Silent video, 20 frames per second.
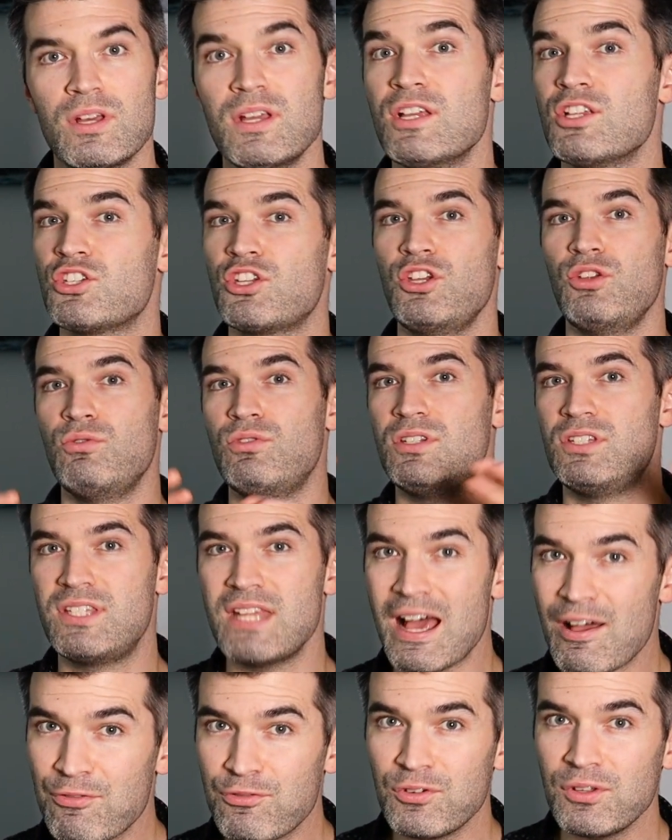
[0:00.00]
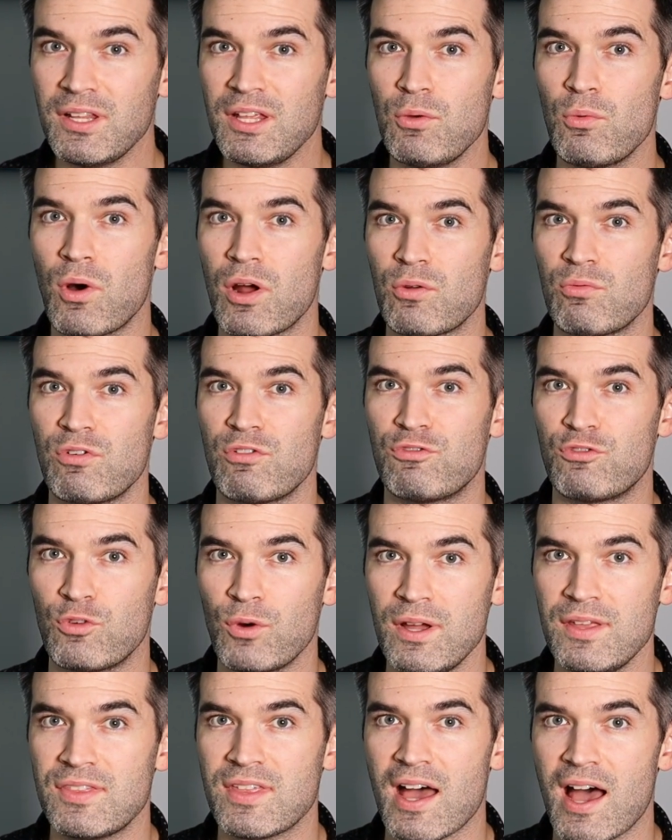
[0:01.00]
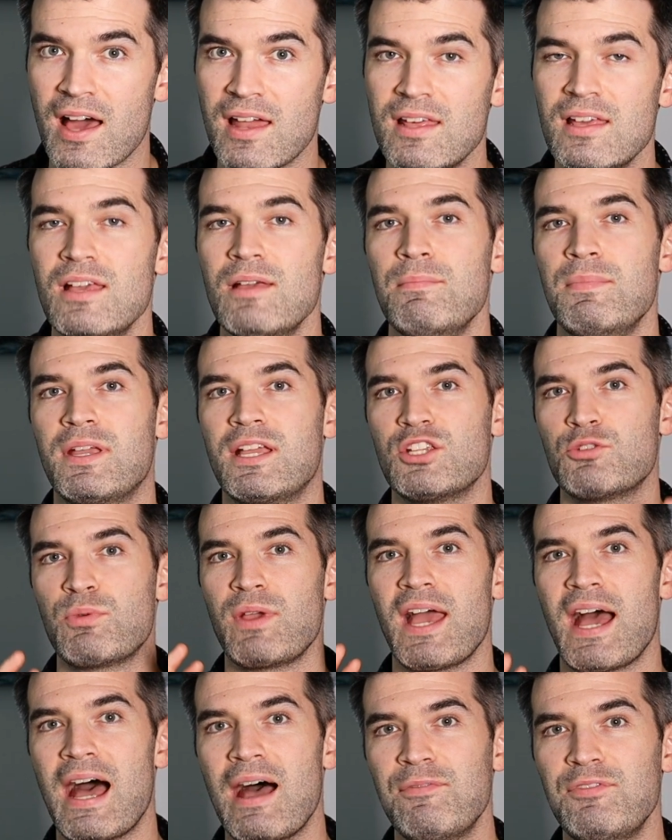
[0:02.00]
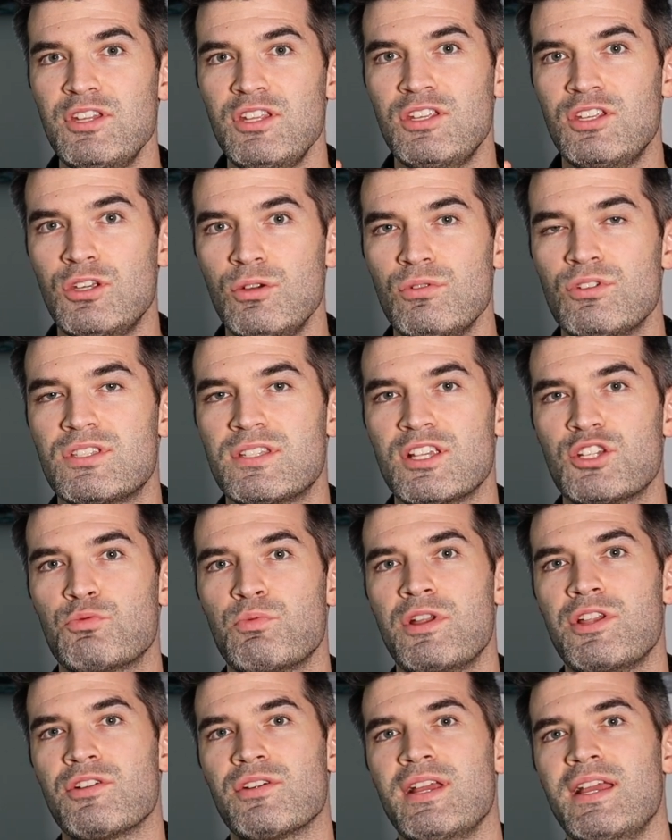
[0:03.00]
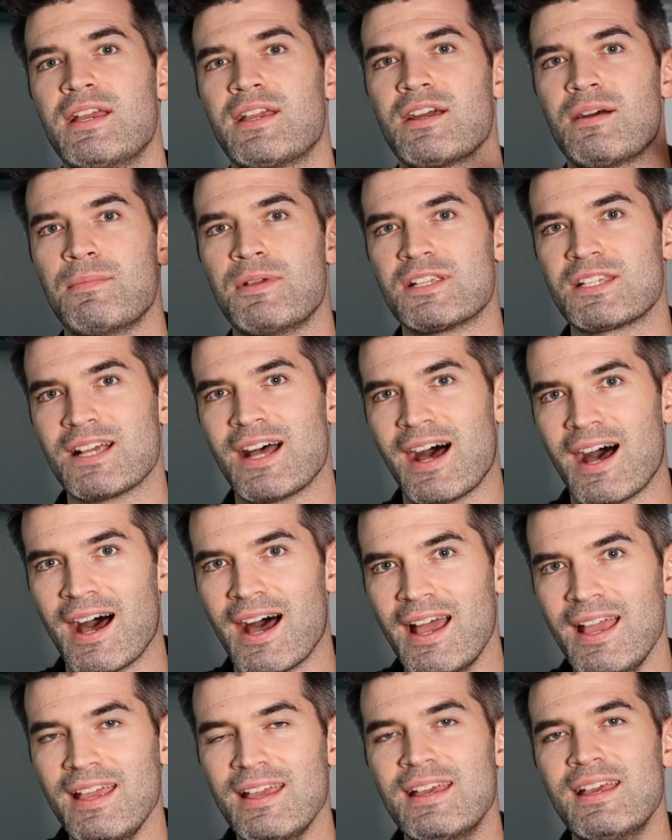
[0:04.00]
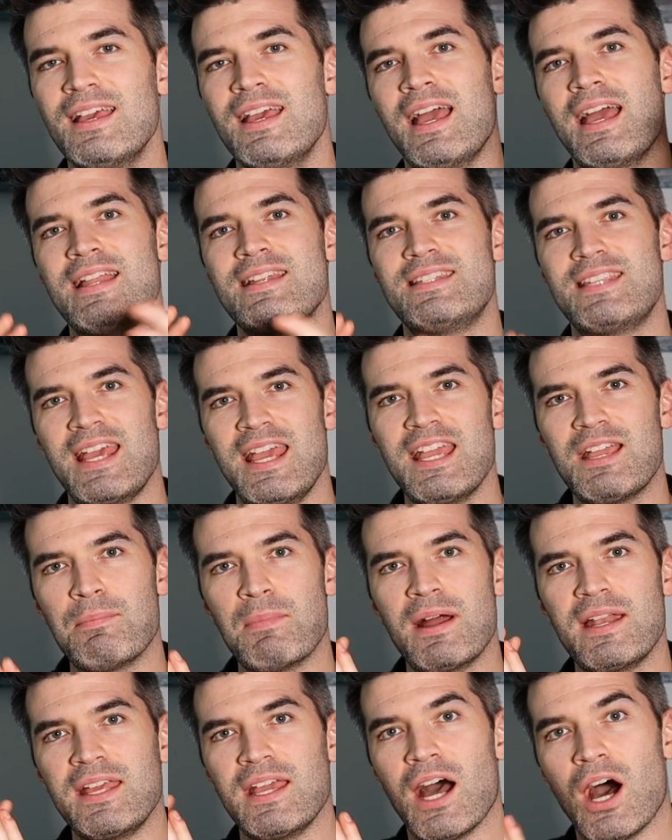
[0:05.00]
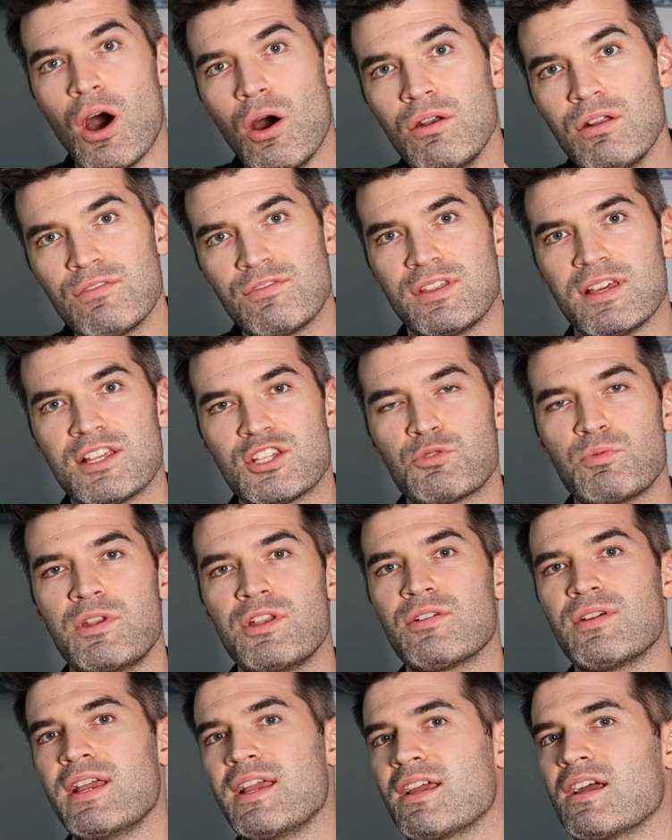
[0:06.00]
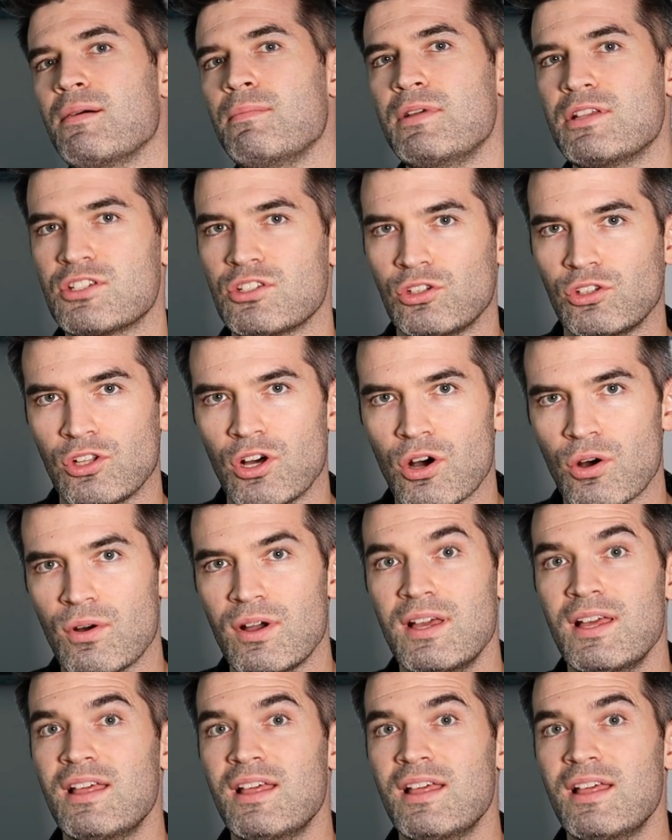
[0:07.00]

So you definitely want to avoid that, because we have to use this when your income is high and take money out of this when your income is low.